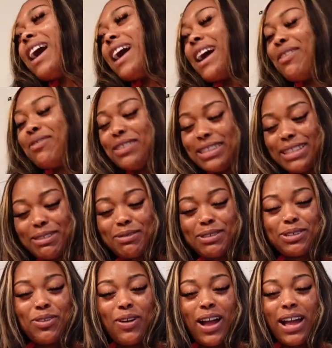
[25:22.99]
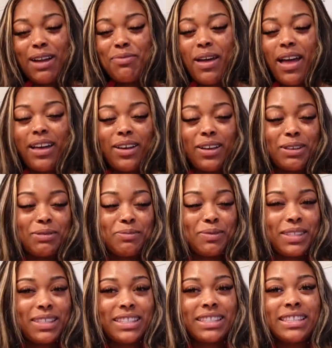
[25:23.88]
Every subscribe helps.
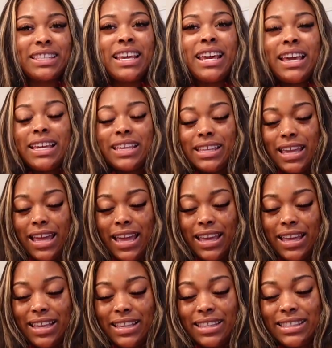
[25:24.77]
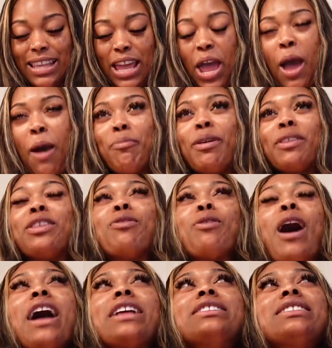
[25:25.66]
yes, but
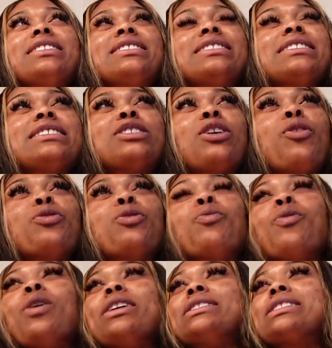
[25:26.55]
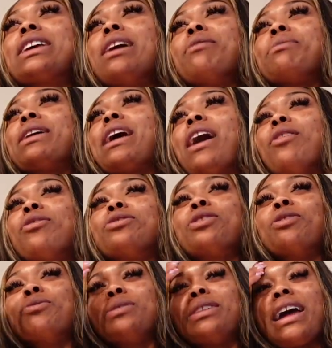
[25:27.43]
though I just so the ones coming out
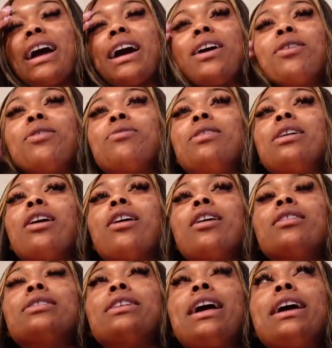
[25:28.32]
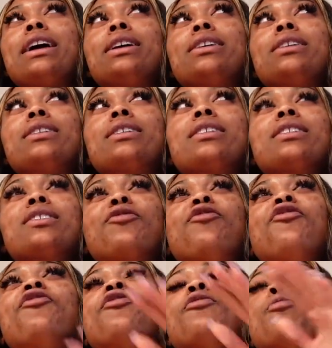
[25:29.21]
though now yes. are like
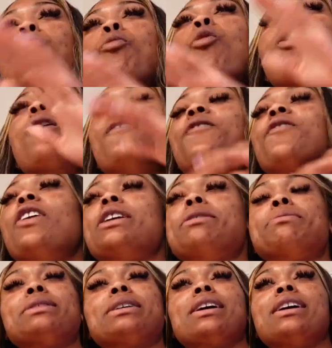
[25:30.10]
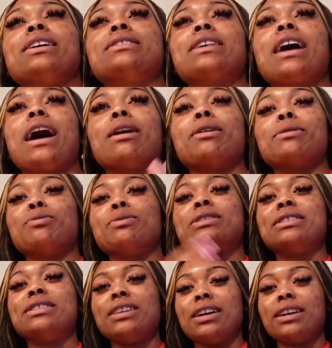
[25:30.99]
more fun because I
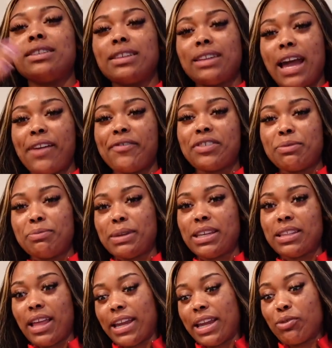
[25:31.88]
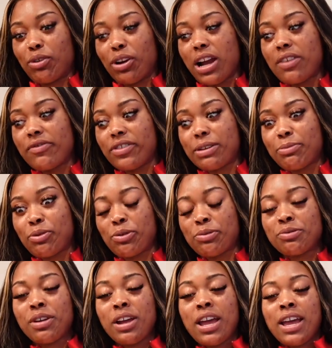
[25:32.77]
was done having to be like in recovery mode.
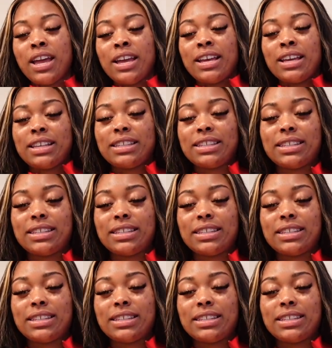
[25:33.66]
Yes.